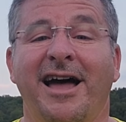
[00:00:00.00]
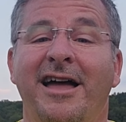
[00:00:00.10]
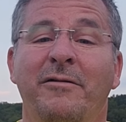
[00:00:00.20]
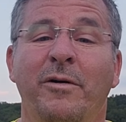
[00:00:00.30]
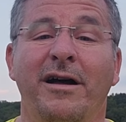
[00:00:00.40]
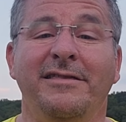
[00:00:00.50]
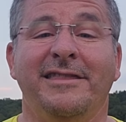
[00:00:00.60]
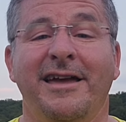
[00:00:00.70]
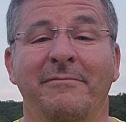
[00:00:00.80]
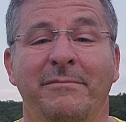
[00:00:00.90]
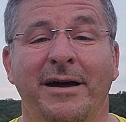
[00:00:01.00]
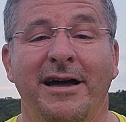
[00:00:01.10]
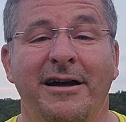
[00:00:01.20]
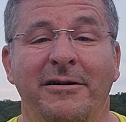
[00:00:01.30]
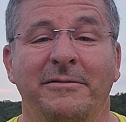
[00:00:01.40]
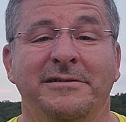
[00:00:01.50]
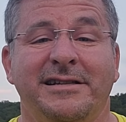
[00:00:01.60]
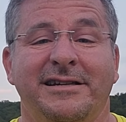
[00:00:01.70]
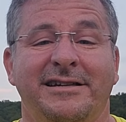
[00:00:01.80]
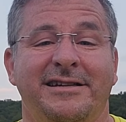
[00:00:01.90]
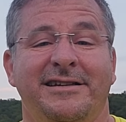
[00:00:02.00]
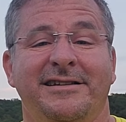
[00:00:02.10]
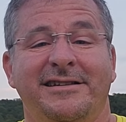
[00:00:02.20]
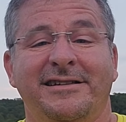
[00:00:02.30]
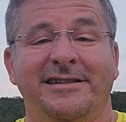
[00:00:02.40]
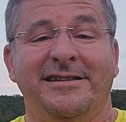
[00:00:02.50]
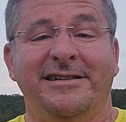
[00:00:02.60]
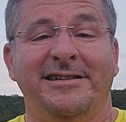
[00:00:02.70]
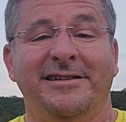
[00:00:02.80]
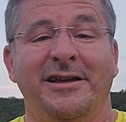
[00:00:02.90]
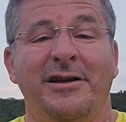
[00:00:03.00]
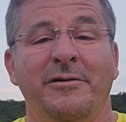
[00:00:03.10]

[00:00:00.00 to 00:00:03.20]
I want that mountain,